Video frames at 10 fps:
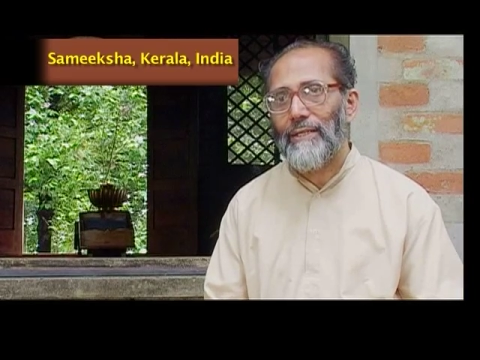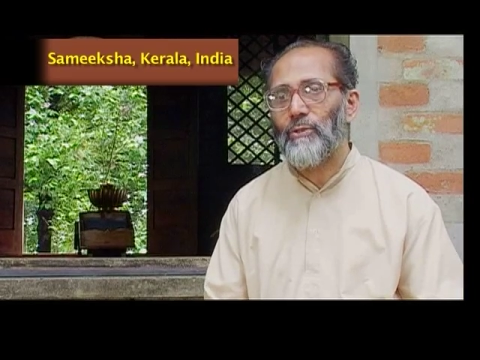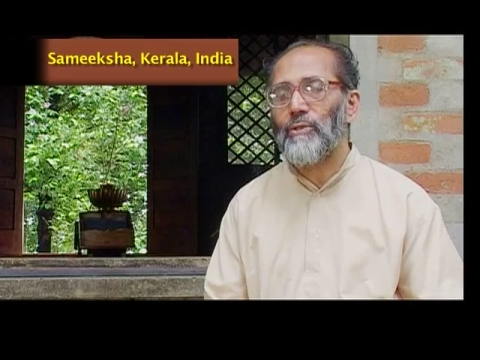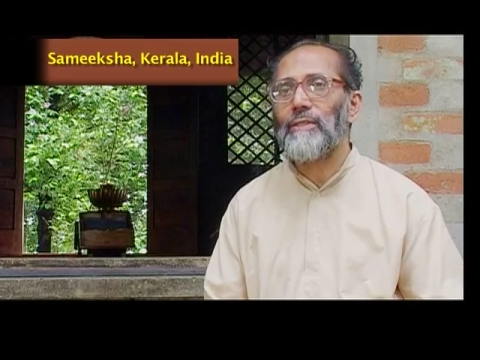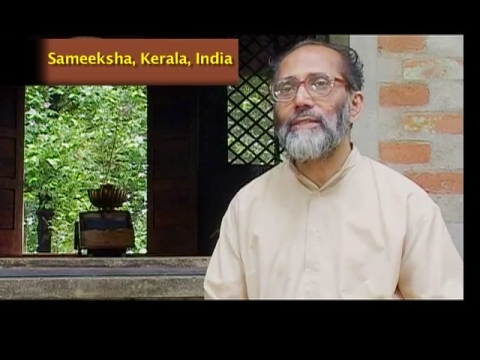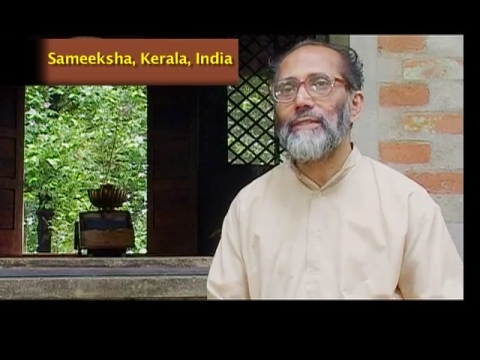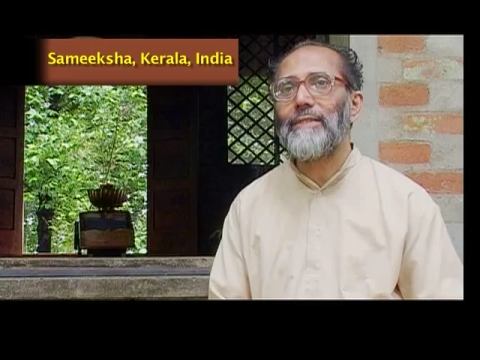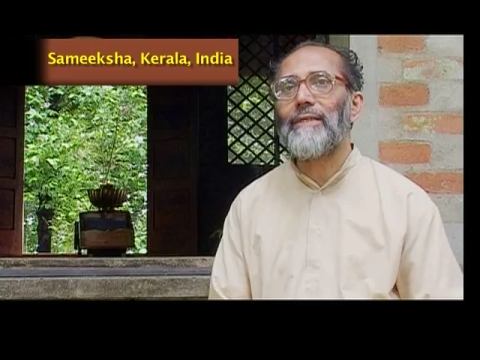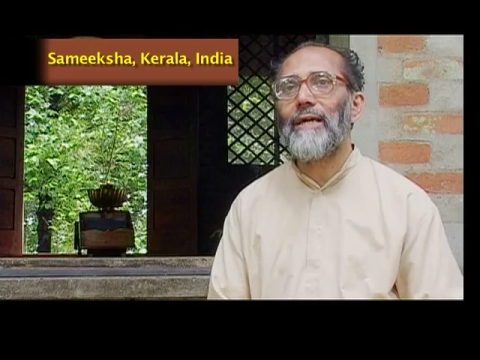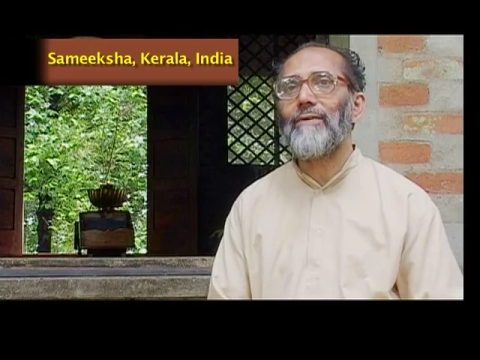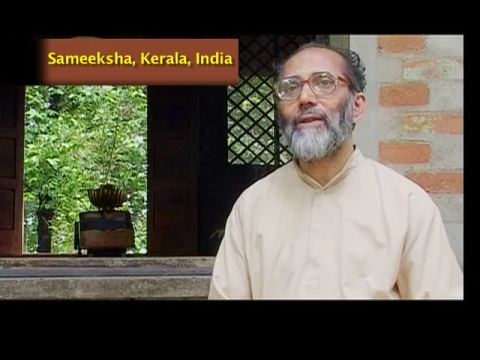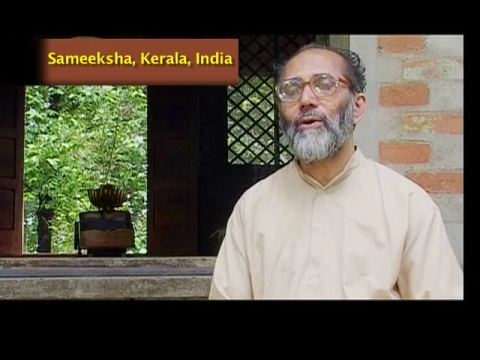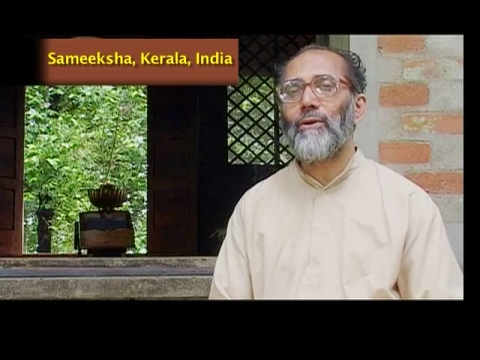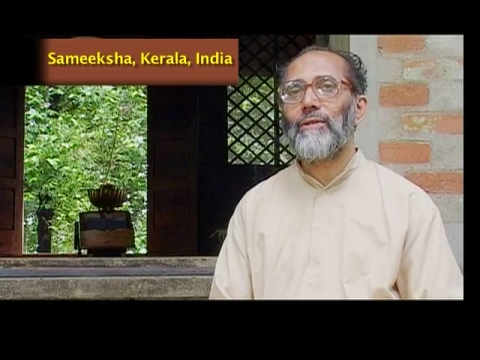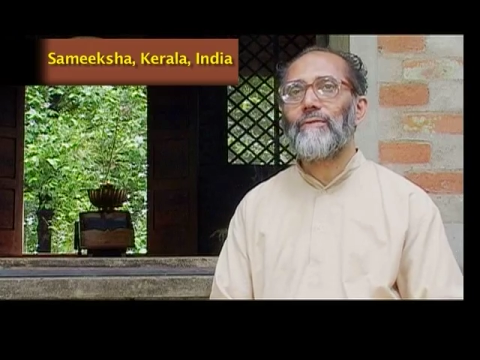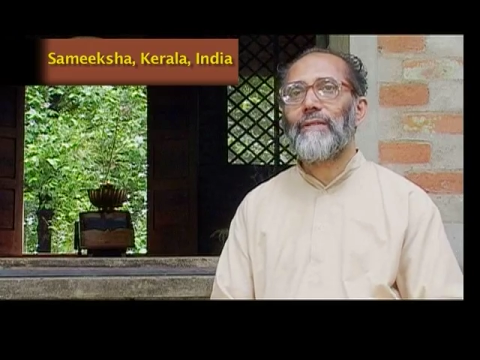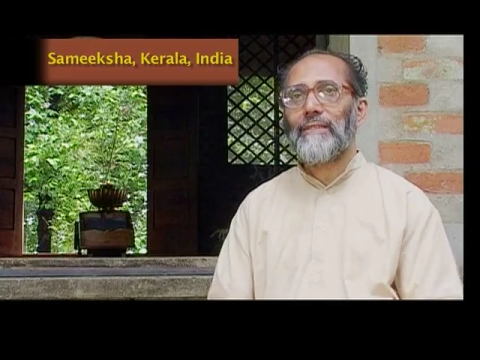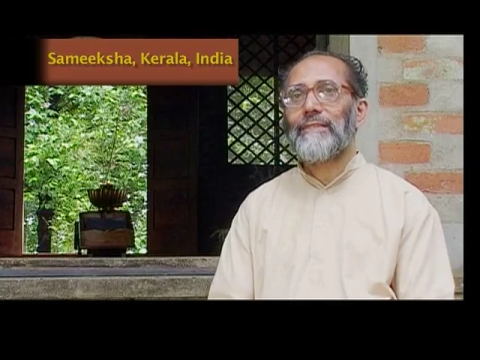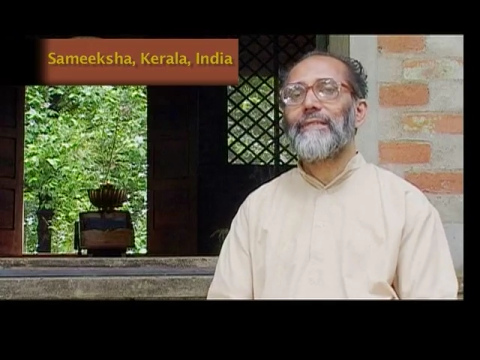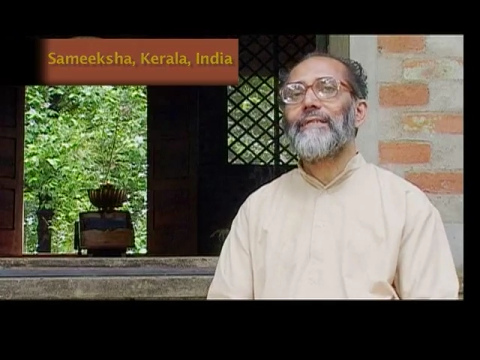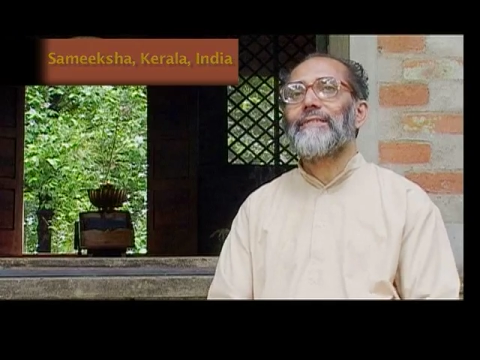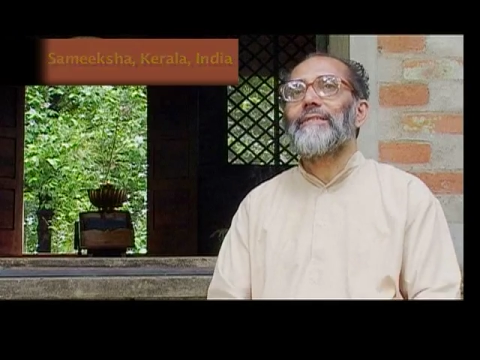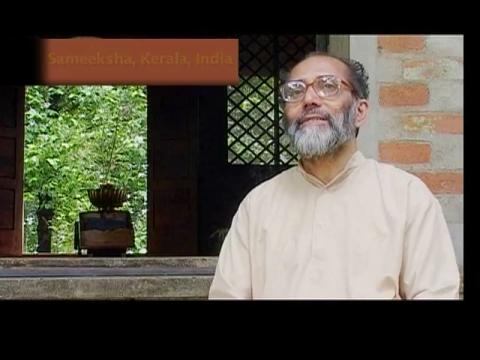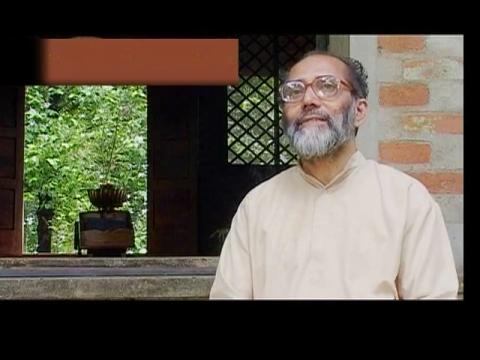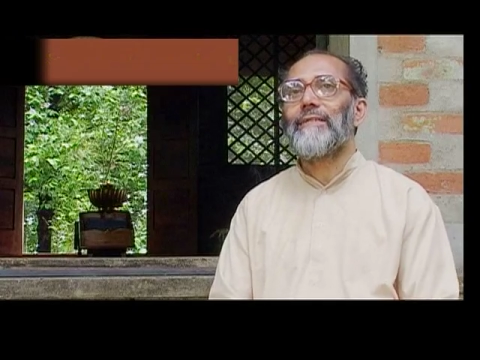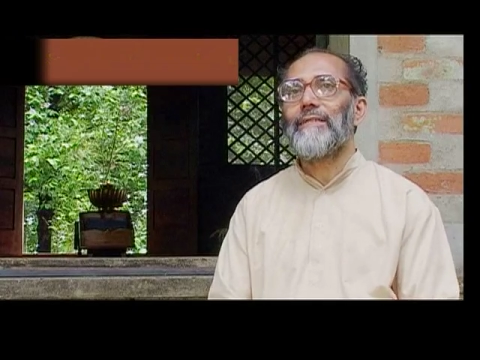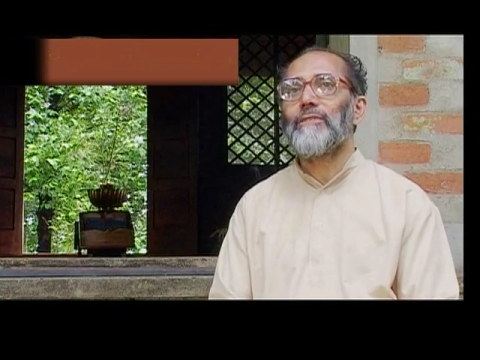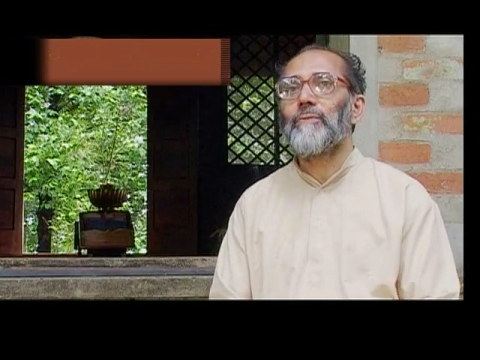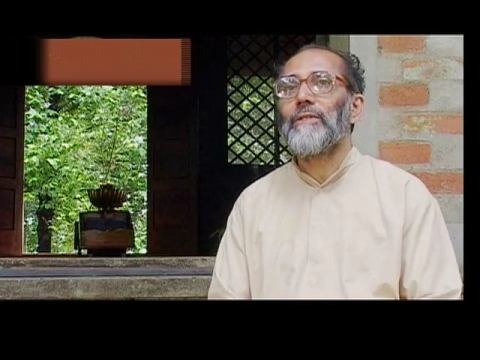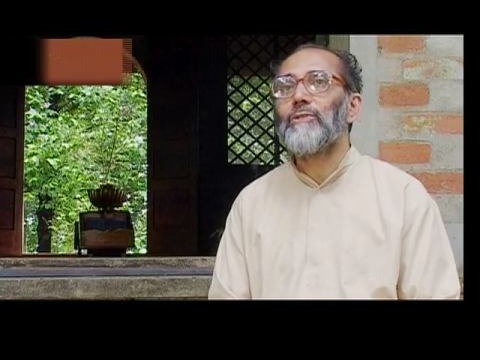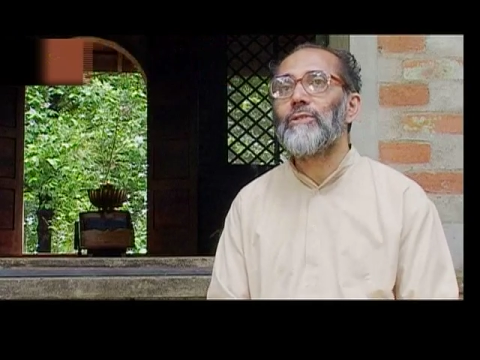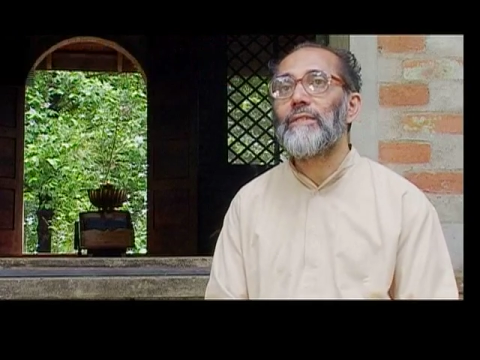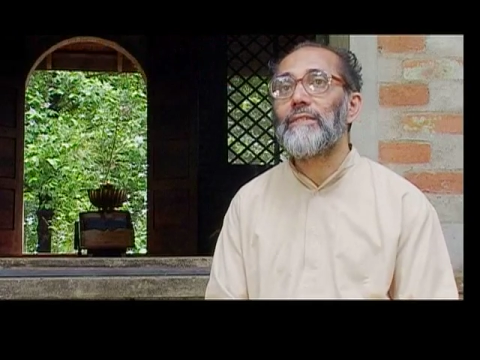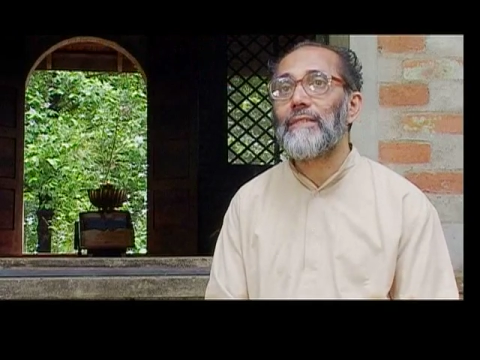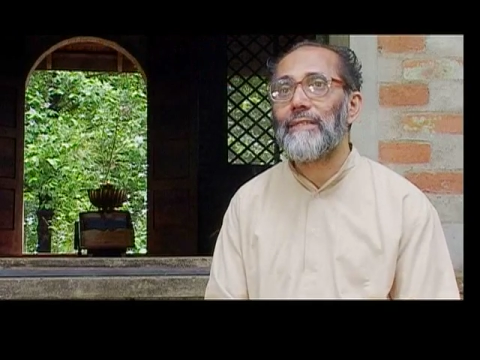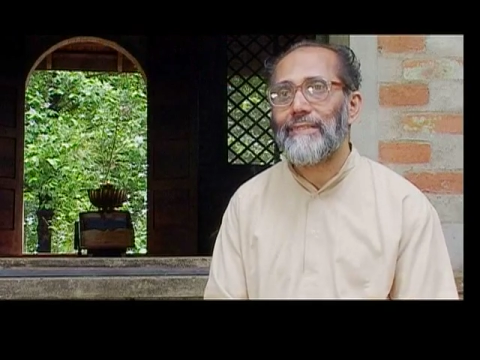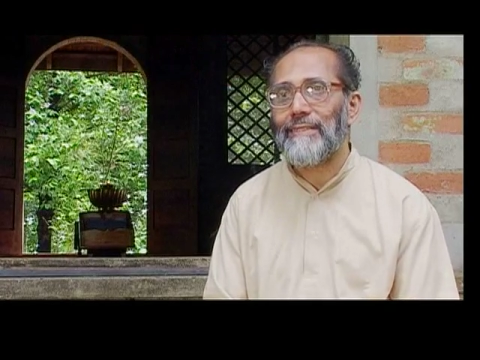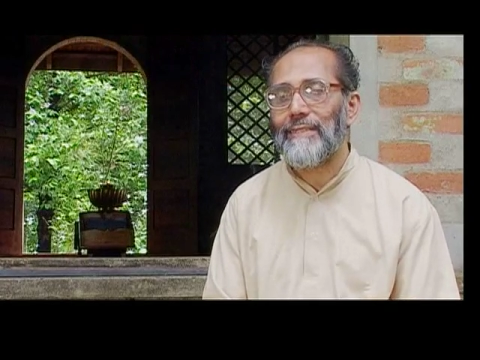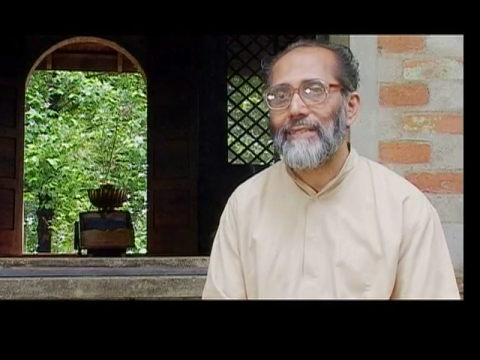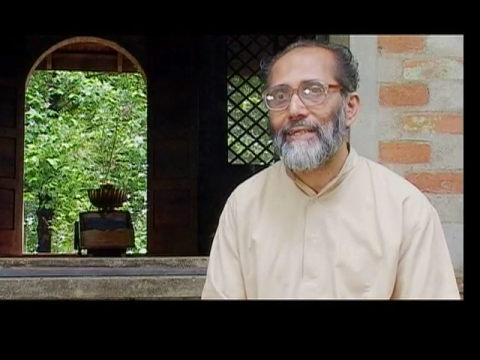You Christians have a lot of restrictions in spiritual search."